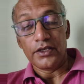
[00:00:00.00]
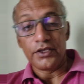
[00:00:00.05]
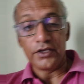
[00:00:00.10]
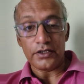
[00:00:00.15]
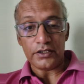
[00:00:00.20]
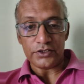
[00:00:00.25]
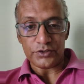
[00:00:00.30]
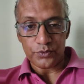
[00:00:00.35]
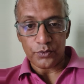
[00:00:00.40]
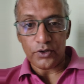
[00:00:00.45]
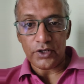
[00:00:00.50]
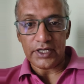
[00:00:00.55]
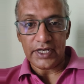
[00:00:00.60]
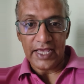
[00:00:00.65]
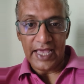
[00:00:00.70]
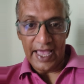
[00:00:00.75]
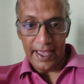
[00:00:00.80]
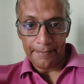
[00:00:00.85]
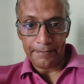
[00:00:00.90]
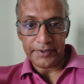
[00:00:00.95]
Here is what
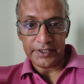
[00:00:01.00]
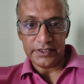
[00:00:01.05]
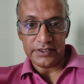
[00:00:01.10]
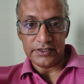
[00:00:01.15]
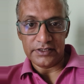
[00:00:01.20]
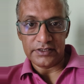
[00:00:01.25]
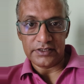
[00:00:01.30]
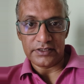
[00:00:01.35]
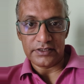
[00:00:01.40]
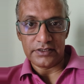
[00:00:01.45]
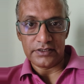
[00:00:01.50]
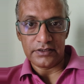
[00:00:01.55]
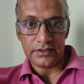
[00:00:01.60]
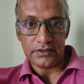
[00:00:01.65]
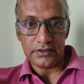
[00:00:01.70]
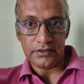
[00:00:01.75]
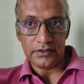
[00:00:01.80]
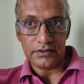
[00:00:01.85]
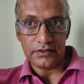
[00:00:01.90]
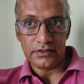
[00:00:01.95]
happens,
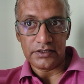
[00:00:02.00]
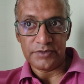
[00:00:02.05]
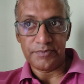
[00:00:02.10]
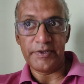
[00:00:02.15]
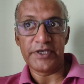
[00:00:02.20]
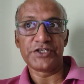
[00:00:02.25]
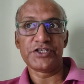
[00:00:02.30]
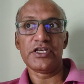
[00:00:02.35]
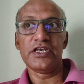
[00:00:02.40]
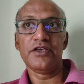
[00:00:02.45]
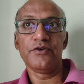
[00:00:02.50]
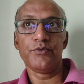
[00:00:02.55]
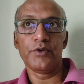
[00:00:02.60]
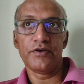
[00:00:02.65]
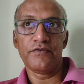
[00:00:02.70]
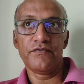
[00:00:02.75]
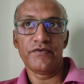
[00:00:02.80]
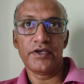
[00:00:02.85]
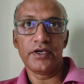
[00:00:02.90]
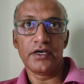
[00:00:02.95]
especially
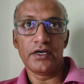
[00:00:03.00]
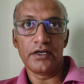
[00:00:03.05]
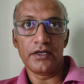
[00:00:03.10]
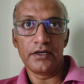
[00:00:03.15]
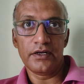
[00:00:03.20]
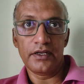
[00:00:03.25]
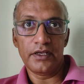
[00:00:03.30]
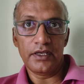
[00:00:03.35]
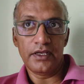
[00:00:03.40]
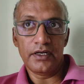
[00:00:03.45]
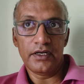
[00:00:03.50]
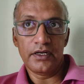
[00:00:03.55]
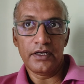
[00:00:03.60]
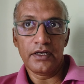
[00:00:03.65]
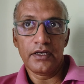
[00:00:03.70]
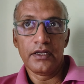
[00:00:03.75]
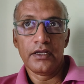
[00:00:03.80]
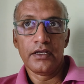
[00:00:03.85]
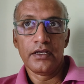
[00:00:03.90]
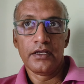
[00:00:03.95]
when we are
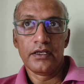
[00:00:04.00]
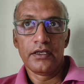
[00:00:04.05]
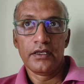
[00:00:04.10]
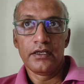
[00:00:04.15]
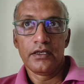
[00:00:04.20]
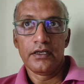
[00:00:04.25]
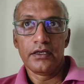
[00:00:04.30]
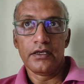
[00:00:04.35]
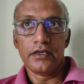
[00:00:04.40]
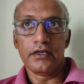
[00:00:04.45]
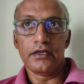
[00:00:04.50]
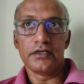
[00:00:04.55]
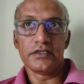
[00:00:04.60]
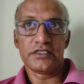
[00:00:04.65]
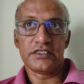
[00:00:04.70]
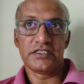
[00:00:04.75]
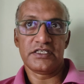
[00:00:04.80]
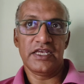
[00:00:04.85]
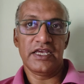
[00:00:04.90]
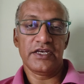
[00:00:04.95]
in a
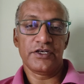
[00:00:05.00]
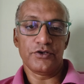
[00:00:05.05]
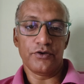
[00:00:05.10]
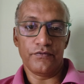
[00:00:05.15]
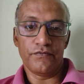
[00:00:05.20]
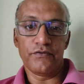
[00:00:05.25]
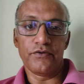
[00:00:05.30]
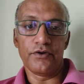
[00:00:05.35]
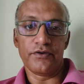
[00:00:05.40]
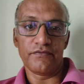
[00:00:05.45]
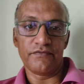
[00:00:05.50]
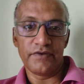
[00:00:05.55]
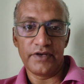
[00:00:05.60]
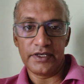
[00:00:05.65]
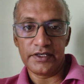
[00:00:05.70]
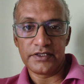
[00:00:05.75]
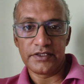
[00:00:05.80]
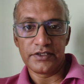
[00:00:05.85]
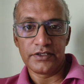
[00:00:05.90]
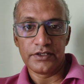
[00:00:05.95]
state of
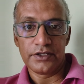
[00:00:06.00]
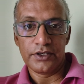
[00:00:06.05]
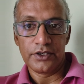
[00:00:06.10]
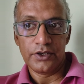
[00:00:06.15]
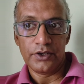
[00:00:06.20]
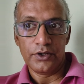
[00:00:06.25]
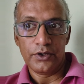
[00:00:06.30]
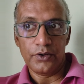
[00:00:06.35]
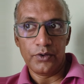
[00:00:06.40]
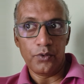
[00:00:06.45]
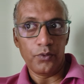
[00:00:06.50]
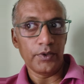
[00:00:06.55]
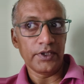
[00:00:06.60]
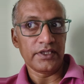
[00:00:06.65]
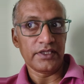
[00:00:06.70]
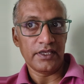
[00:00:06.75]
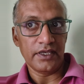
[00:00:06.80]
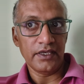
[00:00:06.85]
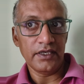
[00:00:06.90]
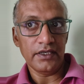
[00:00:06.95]
conflict. We
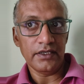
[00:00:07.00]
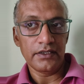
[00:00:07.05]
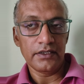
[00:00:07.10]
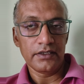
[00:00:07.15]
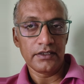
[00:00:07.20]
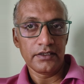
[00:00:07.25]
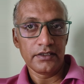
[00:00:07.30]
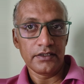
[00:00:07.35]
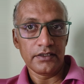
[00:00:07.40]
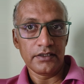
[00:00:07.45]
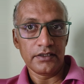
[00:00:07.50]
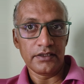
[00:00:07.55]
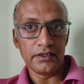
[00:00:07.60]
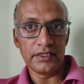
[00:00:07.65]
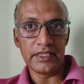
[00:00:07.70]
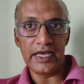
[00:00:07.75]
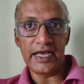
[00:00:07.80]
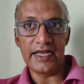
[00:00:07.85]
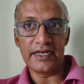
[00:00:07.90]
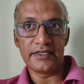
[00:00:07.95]
think
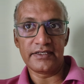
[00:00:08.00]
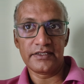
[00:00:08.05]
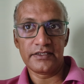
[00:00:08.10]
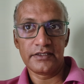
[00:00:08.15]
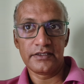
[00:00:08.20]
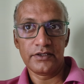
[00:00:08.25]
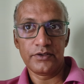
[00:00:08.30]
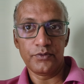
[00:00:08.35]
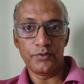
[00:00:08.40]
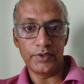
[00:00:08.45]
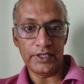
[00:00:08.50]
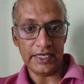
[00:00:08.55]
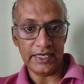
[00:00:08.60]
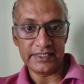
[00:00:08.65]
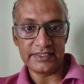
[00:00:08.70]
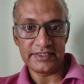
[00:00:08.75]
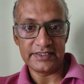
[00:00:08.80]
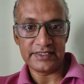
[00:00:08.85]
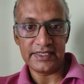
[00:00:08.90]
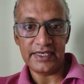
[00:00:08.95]
that we
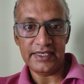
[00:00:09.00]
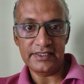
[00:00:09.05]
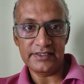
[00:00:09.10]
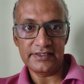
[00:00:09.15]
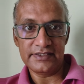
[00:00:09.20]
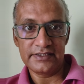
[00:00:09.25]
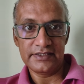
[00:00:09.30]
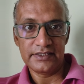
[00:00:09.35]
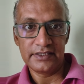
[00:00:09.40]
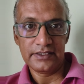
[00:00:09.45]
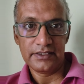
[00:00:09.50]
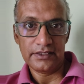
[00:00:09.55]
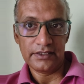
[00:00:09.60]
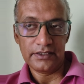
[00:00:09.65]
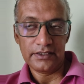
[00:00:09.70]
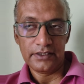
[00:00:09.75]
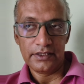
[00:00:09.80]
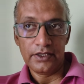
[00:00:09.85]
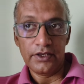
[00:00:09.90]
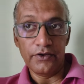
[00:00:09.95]
exercise,
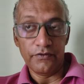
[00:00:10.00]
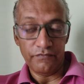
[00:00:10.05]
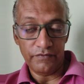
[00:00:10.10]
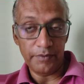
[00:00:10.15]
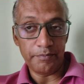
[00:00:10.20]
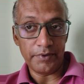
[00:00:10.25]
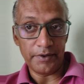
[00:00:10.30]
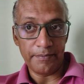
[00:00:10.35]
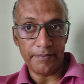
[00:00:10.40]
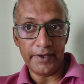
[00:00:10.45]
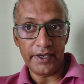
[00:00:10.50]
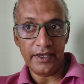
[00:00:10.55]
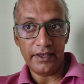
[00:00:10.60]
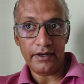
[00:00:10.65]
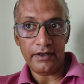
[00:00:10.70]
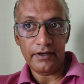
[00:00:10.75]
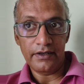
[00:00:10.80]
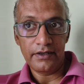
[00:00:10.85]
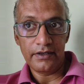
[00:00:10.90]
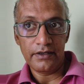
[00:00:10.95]
we
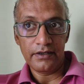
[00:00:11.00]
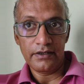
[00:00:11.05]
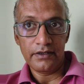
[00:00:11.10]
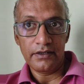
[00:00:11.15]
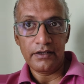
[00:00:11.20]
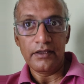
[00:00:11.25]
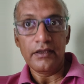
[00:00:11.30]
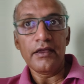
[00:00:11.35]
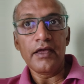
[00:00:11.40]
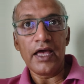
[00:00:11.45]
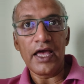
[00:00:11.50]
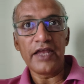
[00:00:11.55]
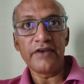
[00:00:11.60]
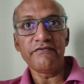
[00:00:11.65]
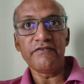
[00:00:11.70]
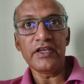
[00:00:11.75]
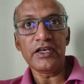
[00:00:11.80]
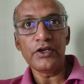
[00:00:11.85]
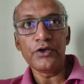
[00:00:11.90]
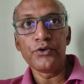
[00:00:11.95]
prepare,
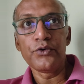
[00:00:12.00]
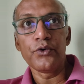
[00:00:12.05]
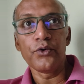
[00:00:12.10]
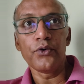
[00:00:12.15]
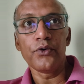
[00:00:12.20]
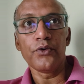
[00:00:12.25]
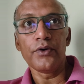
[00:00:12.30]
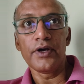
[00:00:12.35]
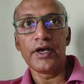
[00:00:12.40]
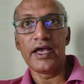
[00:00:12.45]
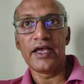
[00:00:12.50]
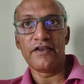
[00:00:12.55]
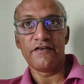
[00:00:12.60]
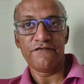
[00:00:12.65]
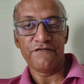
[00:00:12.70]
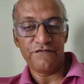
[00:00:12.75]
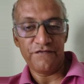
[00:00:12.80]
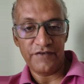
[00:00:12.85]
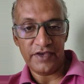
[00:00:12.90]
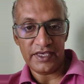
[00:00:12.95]
and we'll go
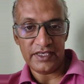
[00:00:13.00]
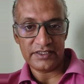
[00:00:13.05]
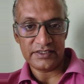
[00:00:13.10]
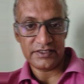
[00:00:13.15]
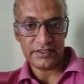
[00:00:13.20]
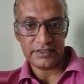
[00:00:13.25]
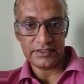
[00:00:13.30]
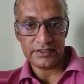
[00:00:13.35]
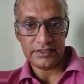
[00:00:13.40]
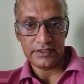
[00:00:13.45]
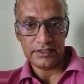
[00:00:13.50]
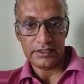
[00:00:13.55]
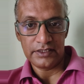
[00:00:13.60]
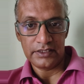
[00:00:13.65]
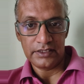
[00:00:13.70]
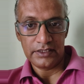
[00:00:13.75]
and face